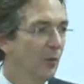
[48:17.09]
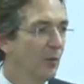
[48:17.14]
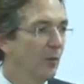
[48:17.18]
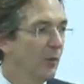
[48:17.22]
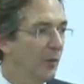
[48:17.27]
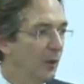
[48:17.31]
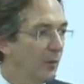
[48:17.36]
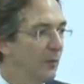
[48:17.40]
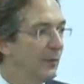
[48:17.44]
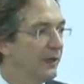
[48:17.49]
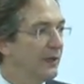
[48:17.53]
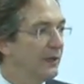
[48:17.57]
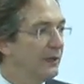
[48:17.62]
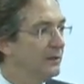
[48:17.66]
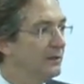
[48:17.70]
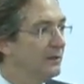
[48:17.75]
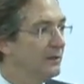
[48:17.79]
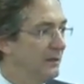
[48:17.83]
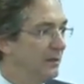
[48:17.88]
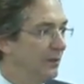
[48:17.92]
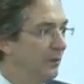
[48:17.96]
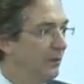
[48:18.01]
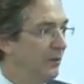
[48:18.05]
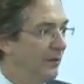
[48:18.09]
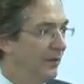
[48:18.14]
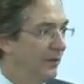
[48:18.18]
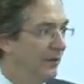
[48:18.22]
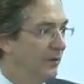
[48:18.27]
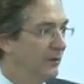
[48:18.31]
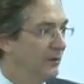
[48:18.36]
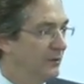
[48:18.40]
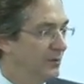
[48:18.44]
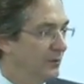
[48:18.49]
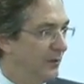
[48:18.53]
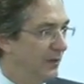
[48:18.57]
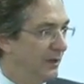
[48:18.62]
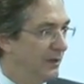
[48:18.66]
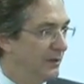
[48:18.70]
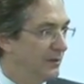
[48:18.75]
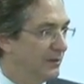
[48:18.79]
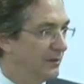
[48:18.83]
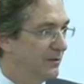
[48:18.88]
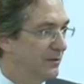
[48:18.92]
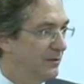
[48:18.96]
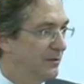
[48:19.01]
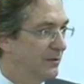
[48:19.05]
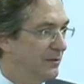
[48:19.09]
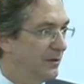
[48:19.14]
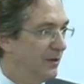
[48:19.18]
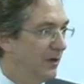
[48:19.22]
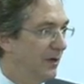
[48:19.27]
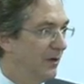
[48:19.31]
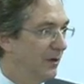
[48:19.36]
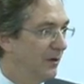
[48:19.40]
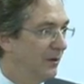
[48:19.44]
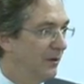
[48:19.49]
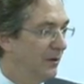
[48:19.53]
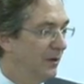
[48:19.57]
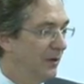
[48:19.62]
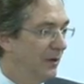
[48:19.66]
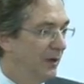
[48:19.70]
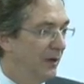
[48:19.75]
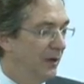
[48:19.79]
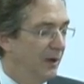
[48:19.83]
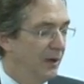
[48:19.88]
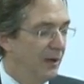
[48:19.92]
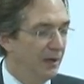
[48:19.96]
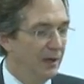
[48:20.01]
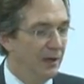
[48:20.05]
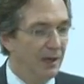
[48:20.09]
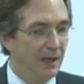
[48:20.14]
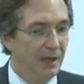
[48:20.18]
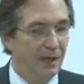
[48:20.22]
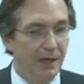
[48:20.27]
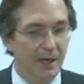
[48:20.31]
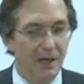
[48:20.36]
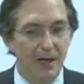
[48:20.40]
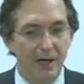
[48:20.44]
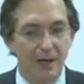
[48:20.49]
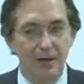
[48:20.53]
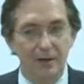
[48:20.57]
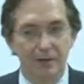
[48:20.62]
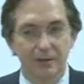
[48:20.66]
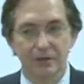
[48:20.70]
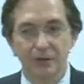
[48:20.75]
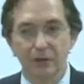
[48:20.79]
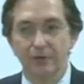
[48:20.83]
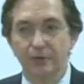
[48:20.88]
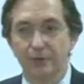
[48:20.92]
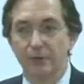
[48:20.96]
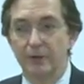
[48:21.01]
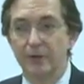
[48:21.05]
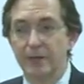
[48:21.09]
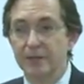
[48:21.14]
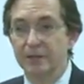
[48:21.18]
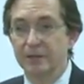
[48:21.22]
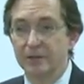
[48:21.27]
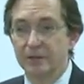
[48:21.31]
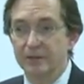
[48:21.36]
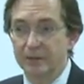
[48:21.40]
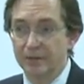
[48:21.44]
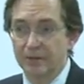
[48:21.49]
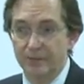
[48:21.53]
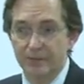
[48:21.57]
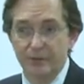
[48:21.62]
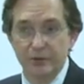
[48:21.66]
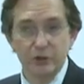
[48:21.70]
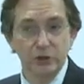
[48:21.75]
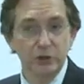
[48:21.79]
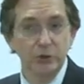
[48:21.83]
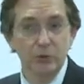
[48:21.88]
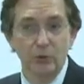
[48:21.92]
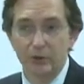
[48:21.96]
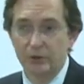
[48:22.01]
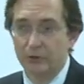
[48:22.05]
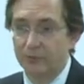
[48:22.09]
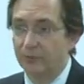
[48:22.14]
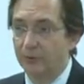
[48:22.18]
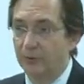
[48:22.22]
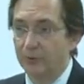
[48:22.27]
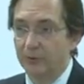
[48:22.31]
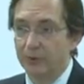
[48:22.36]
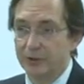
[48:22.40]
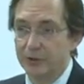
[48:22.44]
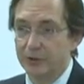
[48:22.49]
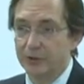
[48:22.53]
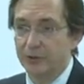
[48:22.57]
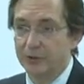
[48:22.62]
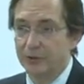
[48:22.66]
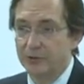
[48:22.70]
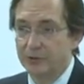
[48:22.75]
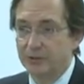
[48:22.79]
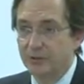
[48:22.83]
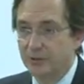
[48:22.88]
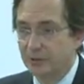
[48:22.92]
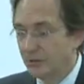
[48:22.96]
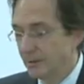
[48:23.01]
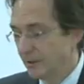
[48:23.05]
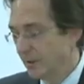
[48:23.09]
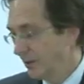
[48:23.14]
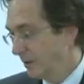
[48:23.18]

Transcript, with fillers: where we can deal with those risks. So, uh, so for instance, if they're short foragers,